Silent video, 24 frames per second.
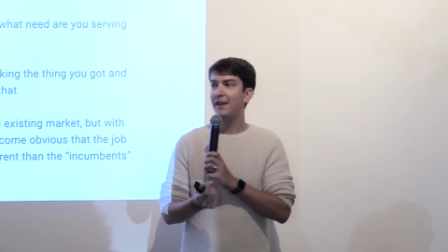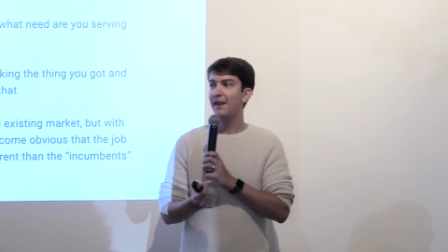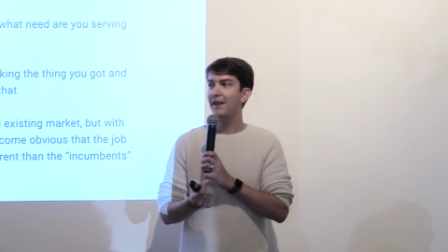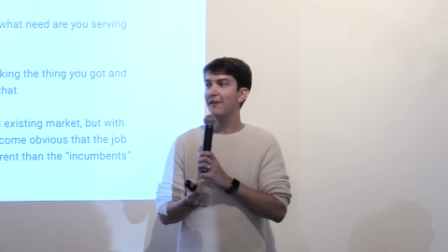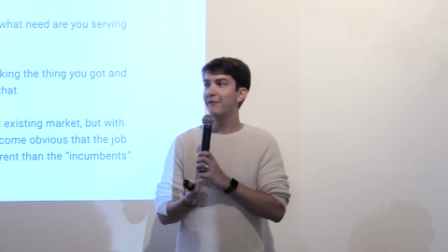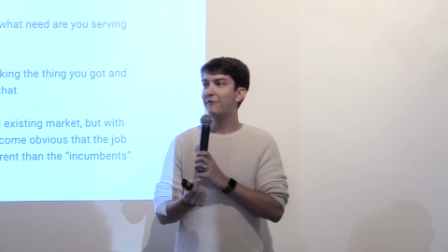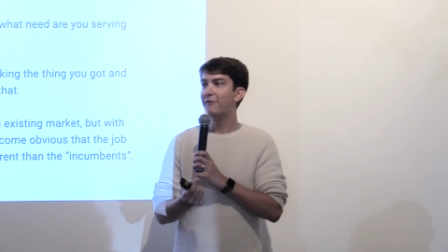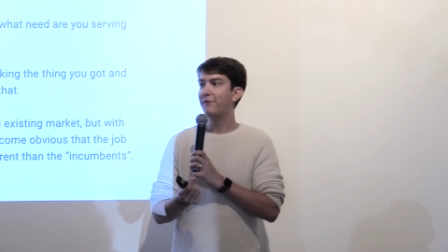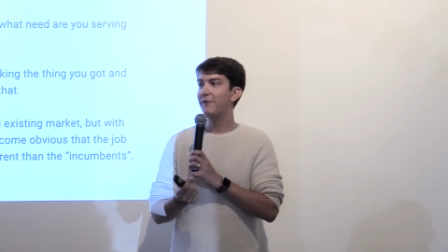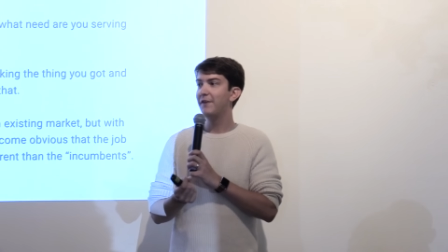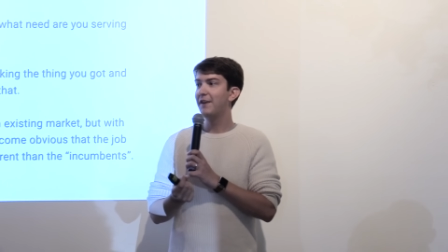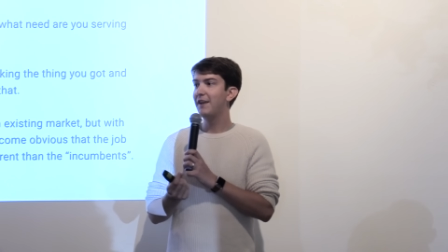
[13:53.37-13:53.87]

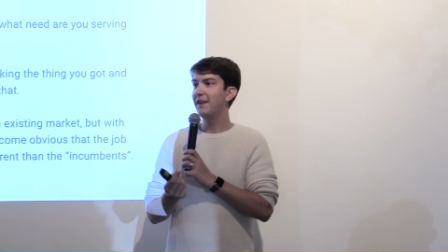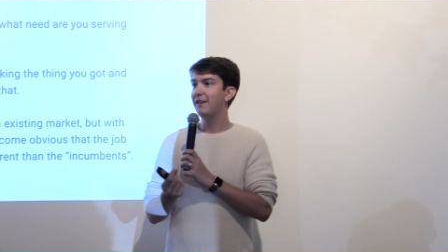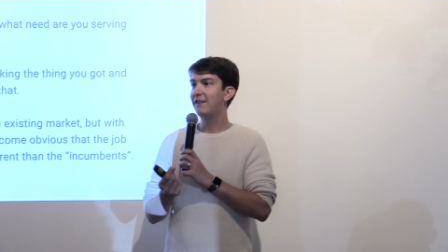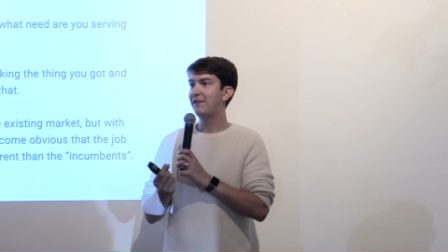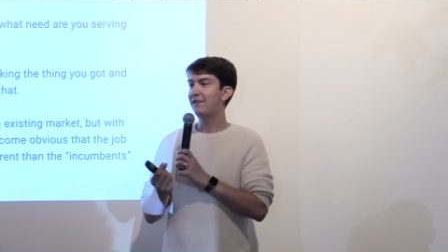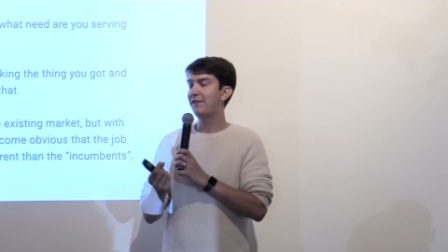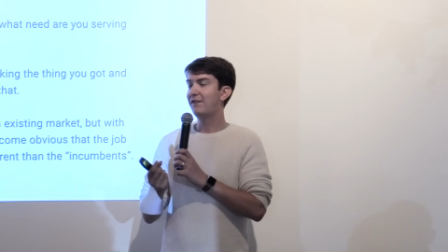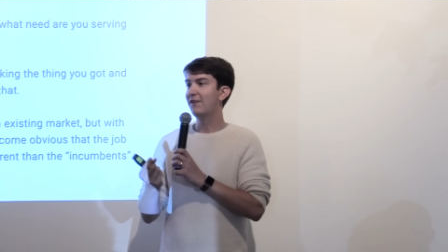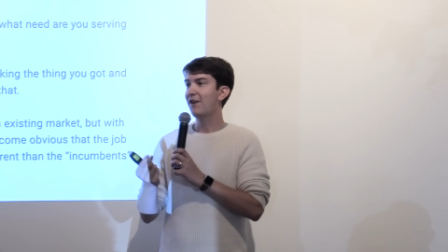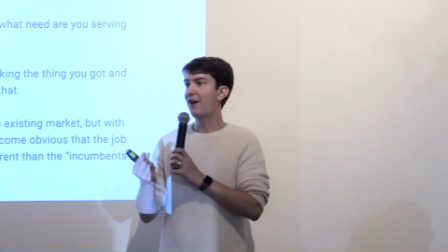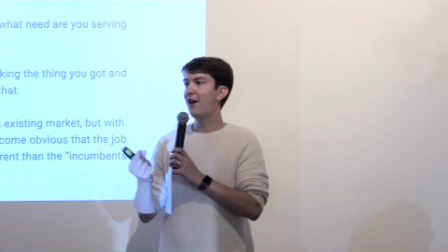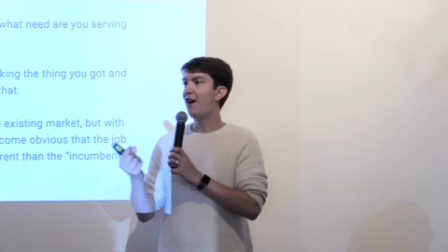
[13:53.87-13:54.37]
if
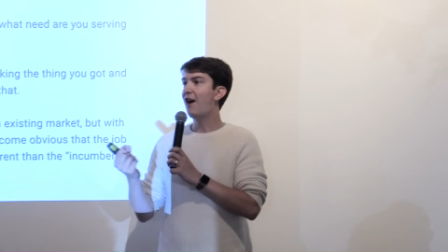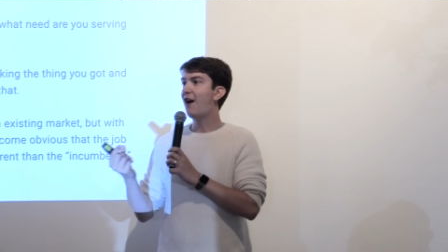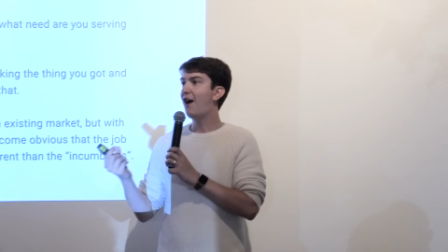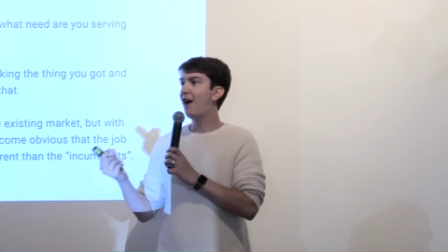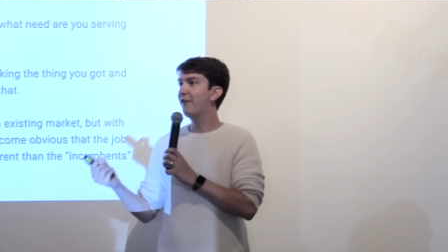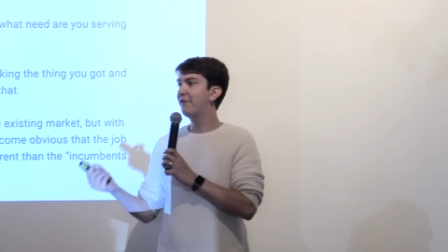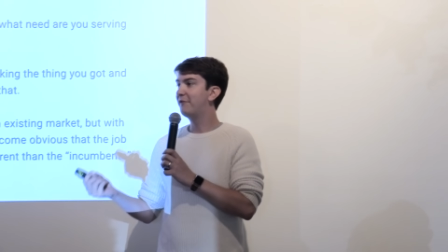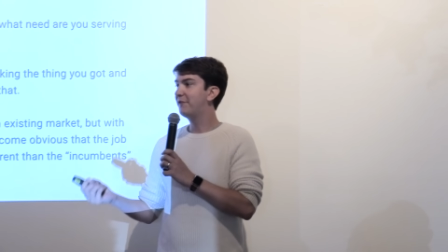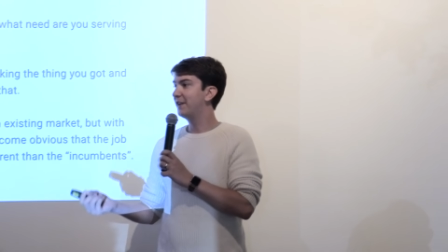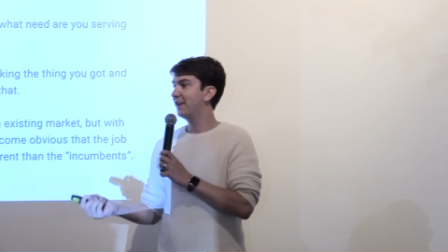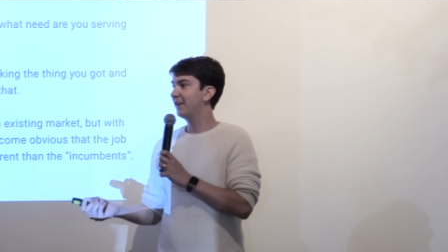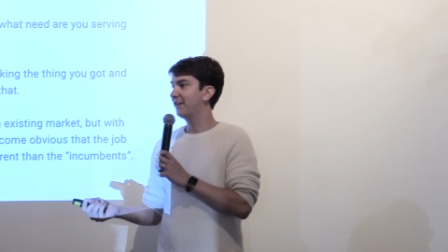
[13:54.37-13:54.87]
it's
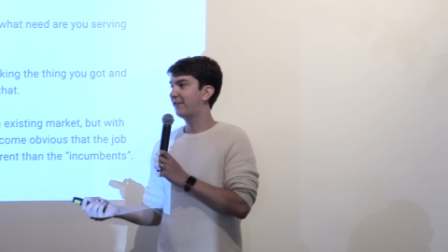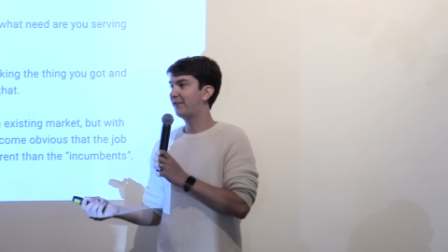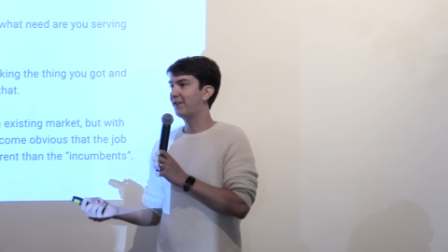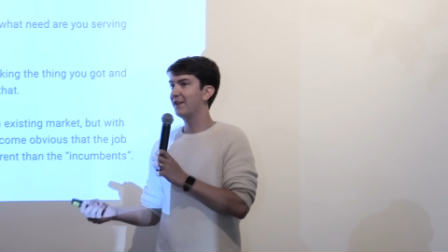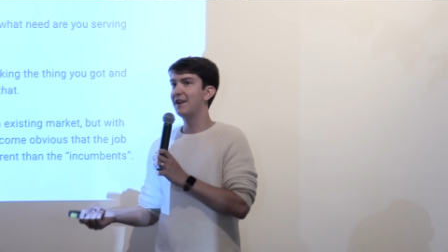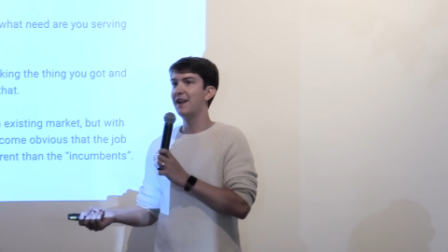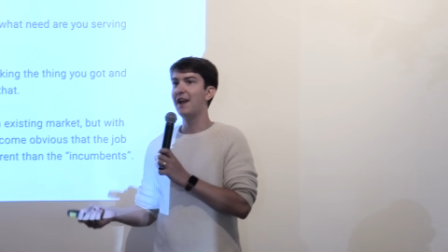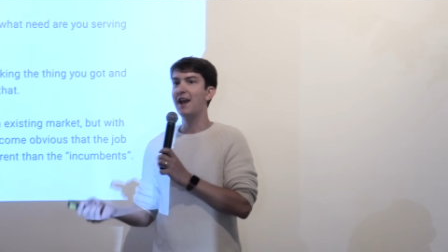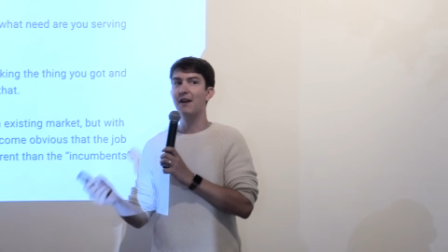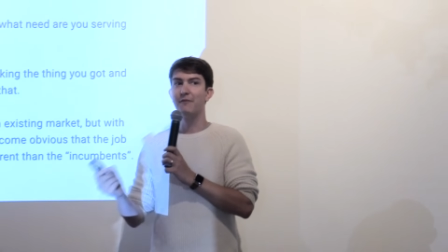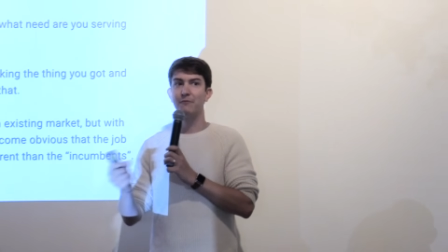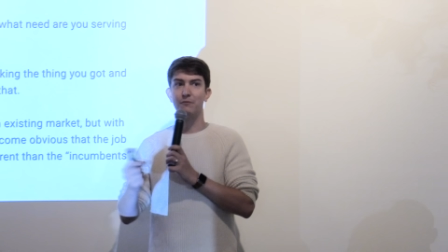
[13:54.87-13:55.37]
obvious,
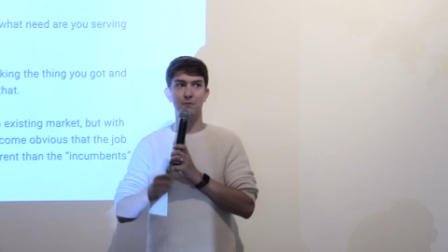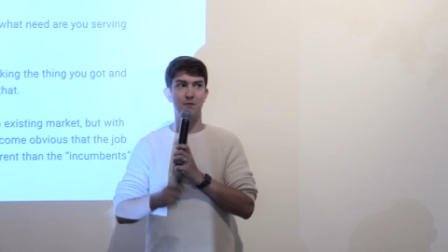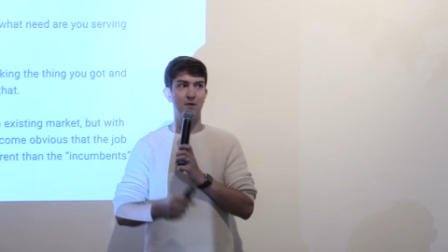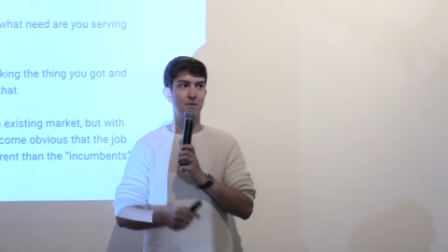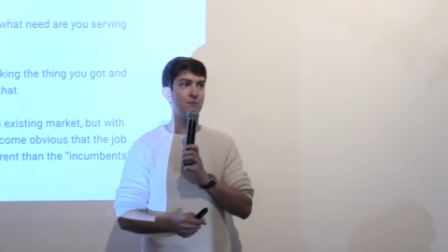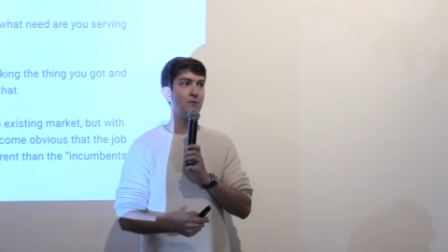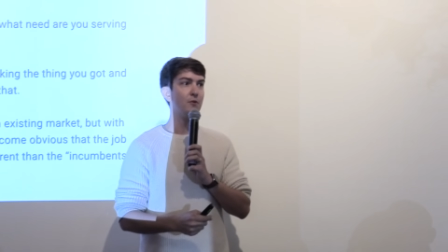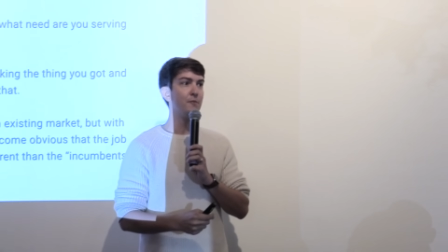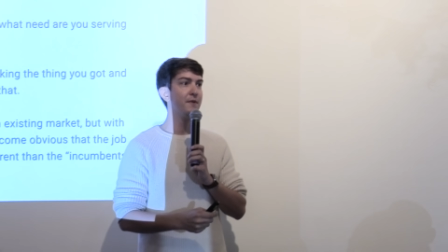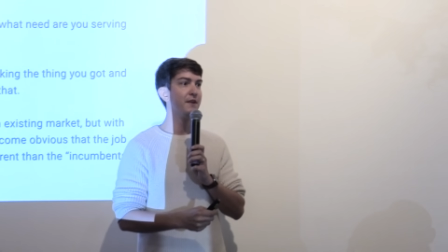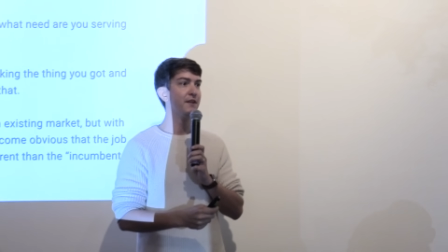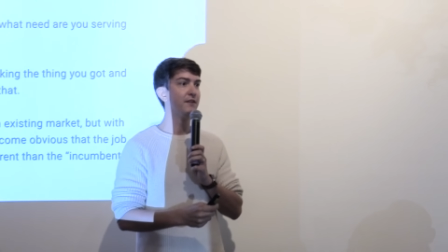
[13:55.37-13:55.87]
then everyone
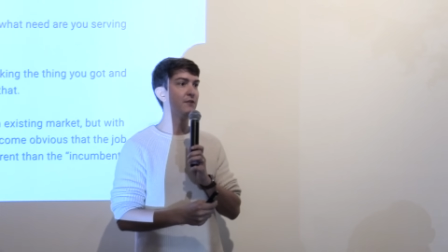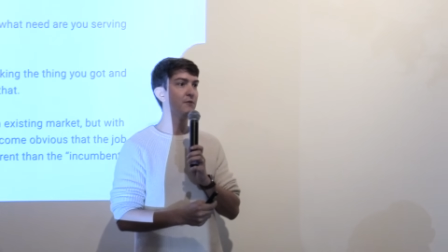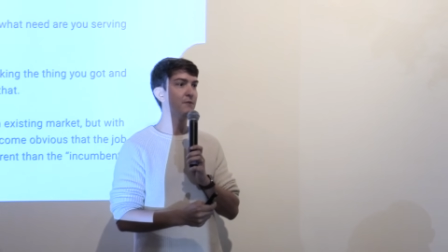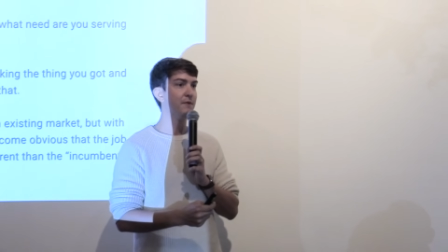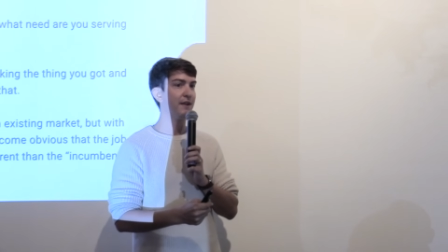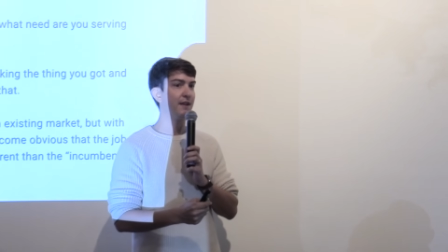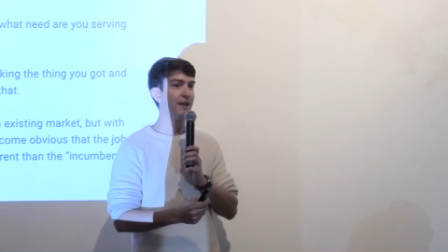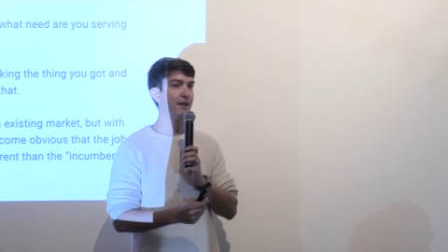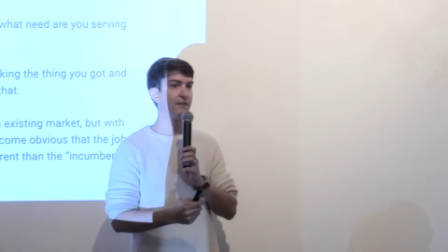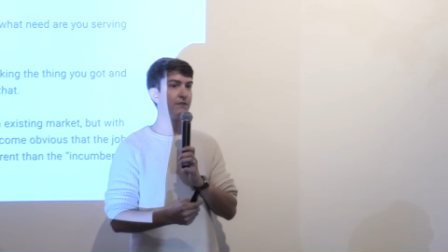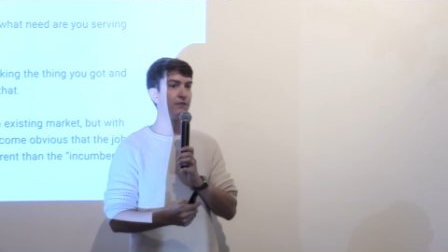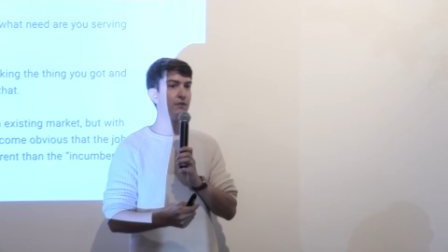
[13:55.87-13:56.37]
will be
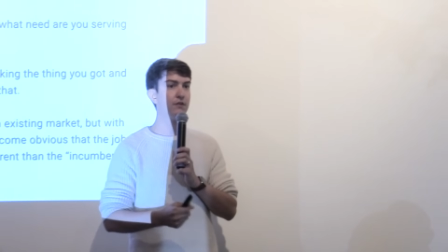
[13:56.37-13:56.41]
doing it.